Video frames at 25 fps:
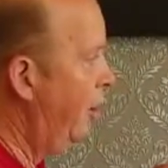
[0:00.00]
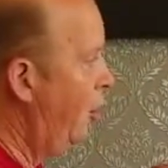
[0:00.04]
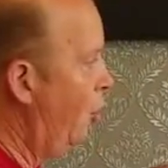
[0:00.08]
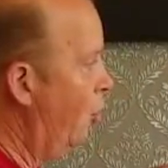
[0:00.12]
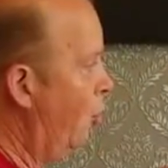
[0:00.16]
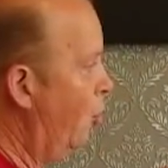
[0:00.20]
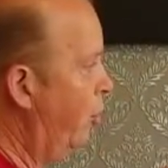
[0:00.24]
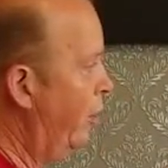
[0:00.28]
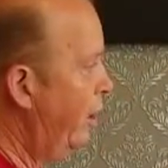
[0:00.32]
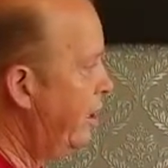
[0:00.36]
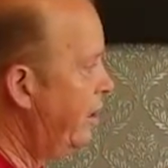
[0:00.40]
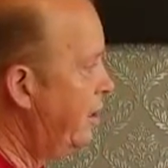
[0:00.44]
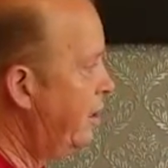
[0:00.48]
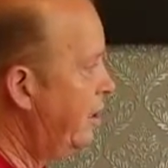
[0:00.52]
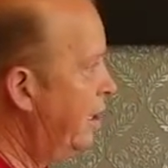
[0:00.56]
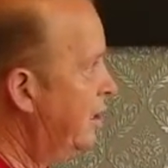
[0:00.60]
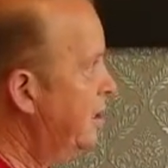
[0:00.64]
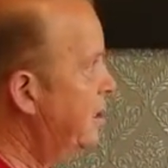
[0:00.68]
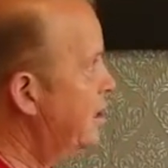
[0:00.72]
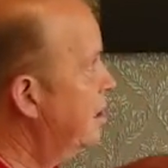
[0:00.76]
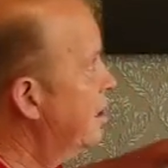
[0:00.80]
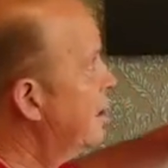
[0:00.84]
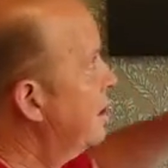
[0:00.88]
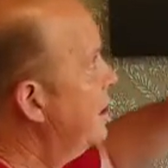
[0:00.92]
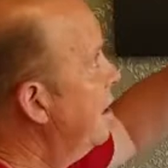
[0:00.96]
What it
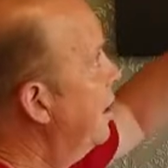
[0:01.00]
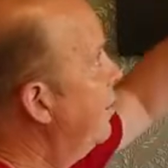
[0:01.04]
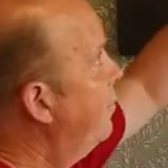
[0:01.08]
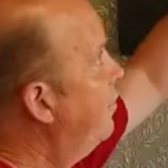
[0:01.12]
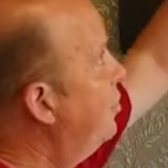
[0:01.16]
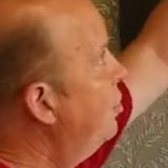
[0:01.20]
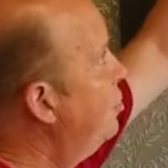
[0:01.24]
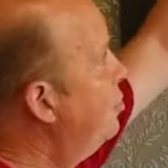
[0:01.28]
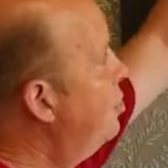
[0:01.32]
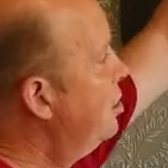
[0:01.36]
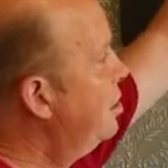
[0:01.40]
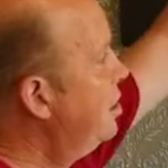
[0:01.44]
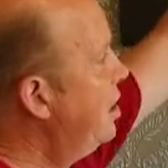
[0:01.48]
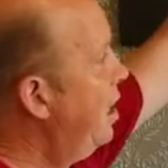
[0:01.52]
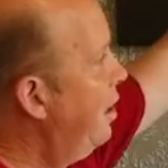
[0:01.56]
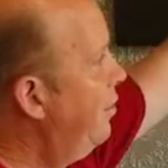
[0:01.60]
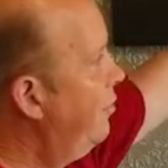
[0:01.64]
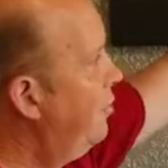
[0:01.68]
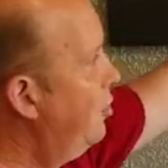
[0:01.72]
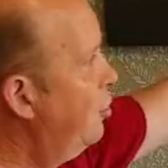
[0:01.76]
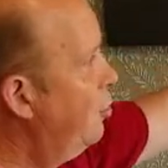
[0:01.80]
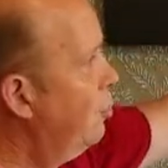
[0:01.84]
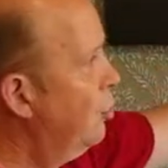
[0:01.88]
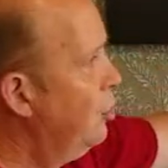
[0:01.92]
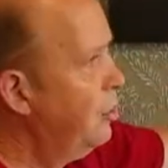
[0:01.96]
does is, if you just have
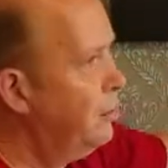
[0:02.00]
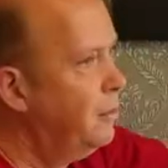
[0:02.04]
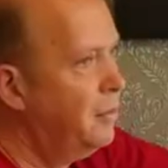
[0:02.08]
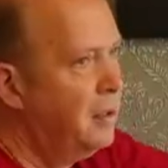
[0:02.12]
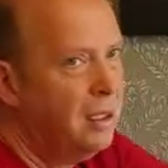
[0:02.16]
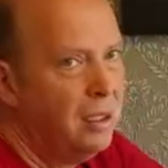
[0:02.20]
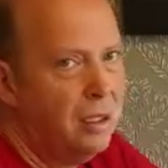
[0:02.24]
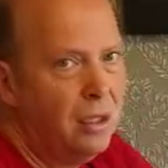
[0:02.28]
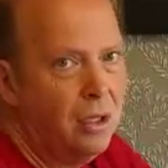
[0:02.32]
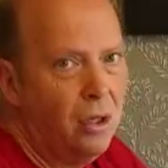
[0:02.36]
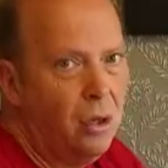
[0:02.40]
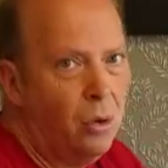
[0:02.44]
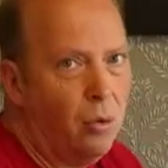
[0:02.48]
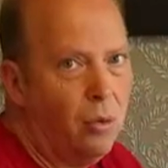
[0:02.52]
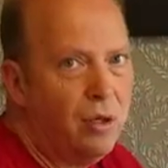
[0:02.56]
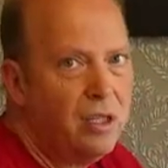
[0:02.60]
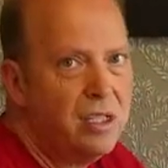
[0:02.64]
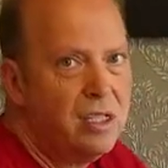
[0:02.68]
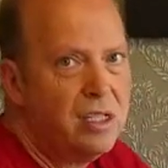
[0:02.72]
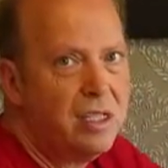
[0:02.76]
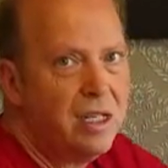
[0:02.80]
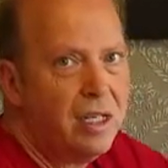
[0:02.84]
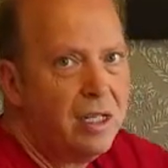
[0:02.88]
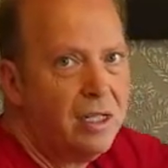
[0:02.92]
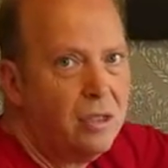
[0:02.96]
your room one
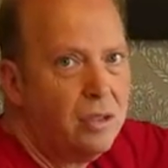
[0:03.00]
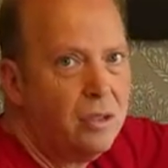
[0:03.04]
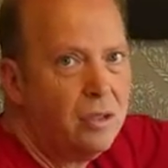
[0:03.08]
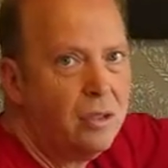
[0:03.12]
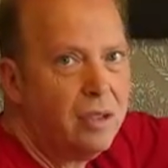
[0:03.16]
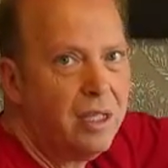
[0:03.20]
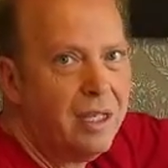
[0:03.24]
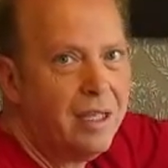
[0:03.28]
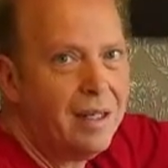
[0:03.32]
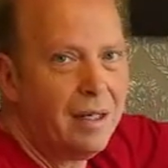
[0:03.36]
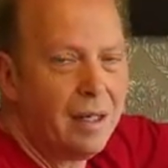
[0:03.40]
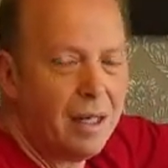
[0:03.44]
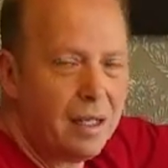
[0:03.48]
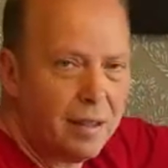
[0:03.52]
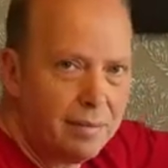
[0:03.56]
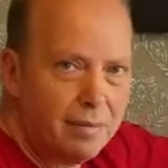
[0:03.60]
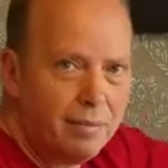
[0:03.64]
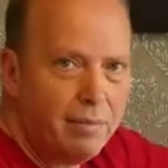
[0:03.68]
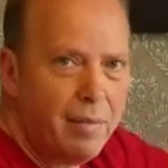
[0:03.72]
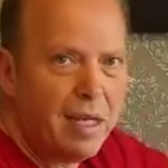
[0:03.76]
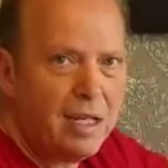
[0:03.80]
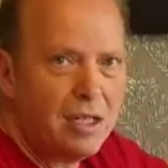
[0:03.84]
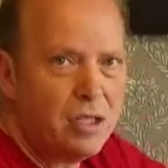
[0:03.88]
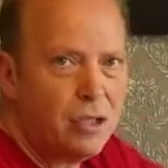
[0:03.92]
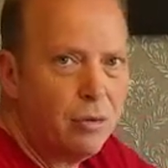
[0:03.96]
single, it
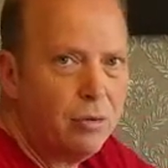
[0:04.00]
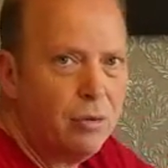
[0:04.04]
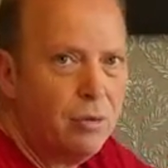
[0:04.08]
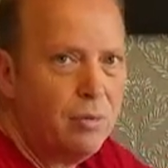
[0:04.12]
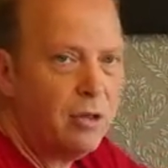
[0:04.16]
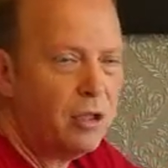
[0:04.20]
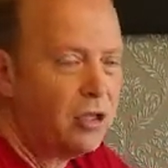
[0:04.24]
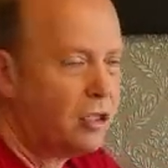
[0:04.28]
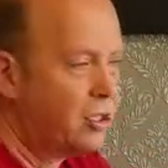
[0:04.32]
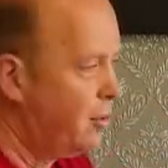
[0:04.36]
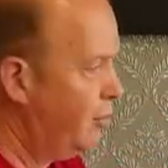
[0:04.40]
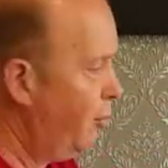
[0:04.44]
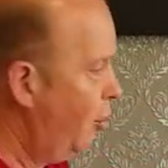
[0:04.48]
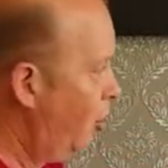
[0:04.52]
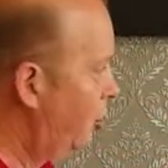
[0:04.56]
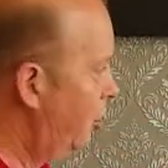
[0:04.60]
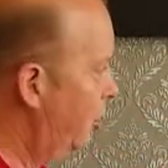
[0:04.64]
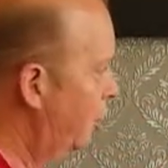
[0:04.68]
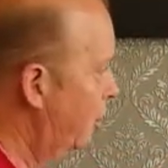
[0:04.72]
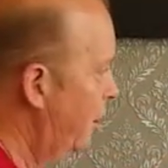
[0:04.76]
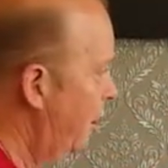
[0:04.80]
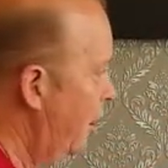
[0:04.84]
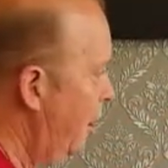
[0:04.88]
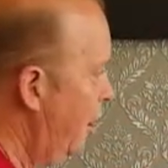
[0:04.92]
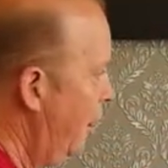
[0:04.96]
makes the room look
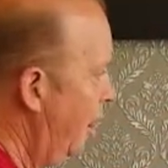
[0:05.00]
smaller.